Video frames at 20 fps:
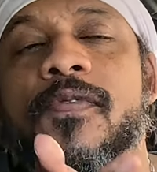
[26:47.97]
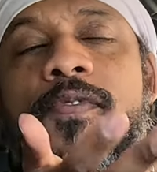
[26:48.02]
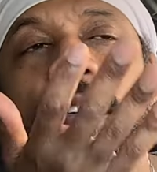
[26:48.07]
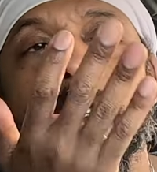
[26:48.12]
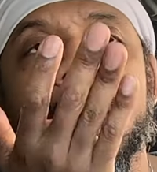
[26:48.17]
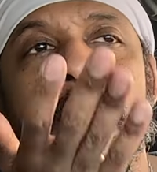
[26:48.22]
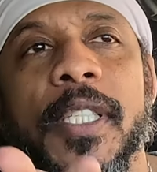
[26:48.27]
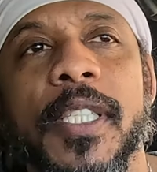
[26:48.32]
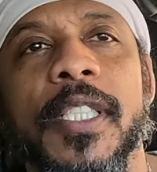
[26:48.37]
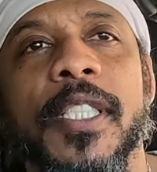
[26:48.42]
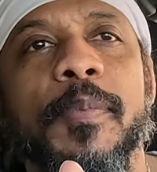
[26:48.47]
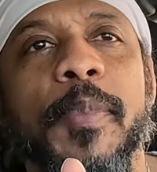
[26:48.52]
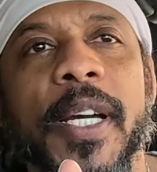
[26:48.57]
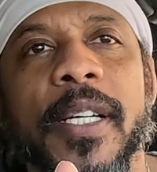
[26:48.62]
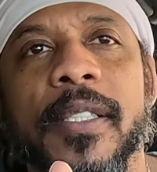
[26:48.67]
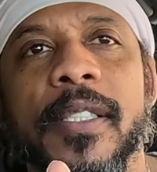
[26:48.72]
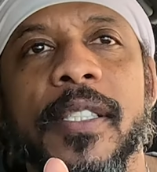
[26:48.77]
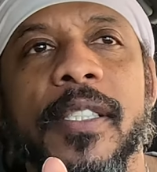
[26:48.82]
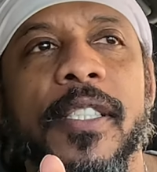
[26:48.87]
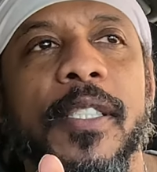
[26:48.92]
fully
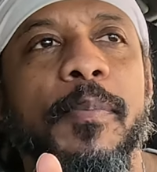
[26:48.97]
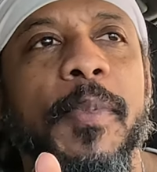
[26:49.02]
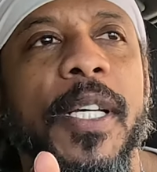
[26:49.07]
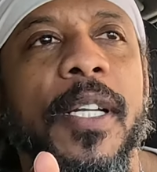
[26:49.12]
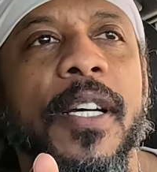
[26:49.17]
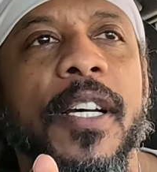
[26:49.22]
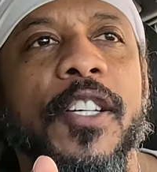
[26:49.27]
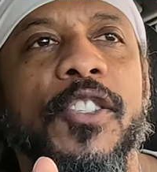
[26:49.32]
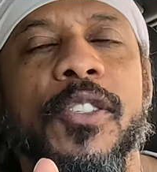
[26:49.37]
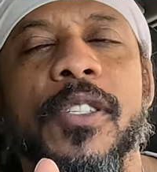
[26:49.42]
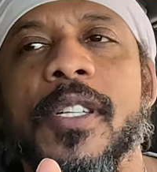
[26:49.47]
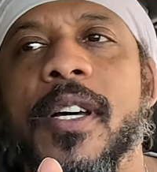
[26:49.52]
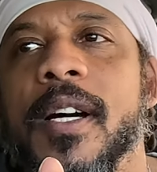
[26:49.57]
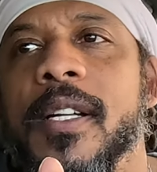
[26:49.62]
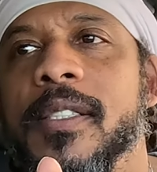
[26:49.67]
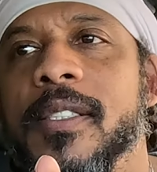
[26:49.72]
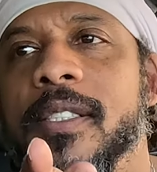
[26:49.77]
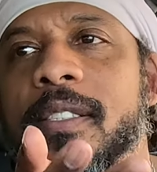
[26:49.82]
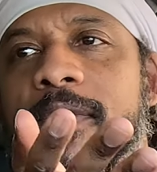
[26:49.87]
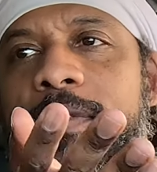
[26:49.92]
expecting to spend hundred
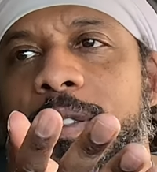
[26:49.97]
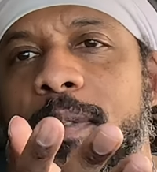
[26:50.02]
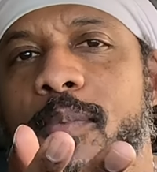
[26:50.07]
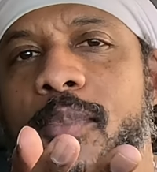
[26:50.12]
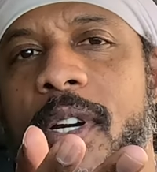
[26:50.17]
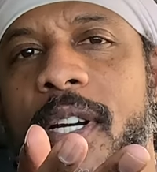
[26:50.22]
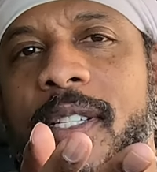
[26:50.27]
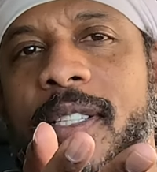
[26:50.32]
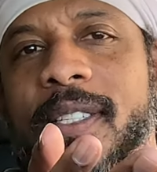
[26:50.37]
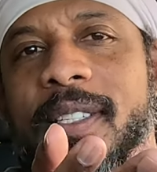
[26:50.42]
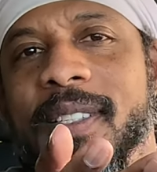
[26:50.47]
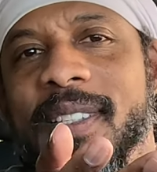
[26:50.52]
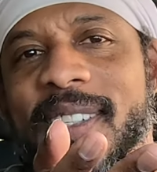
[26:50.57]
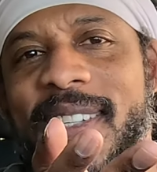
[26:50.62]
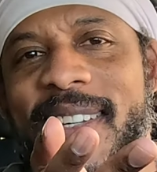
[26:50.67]
dollars for brunch